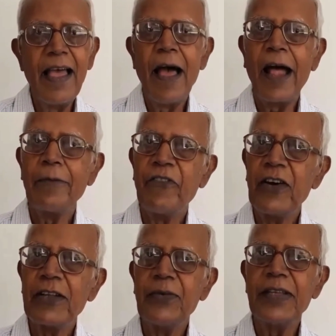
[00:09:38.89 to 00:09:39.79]
And
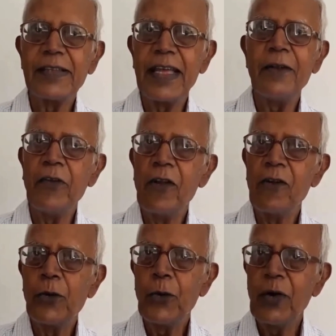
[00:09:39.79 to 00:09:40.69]
first we said we will
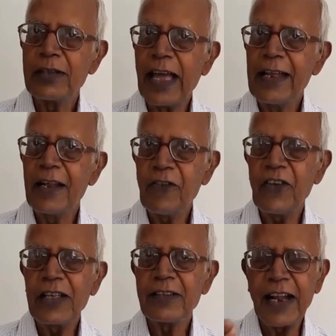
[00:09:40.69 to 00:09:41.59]
do a
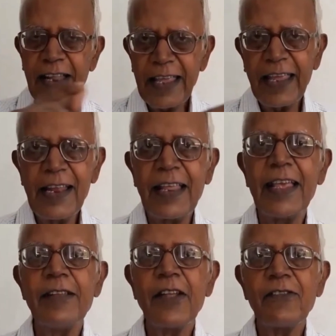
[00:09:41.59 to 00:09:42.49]
scientific study in
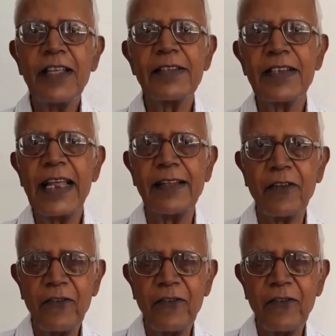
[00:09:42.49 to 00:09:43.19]
each of the states.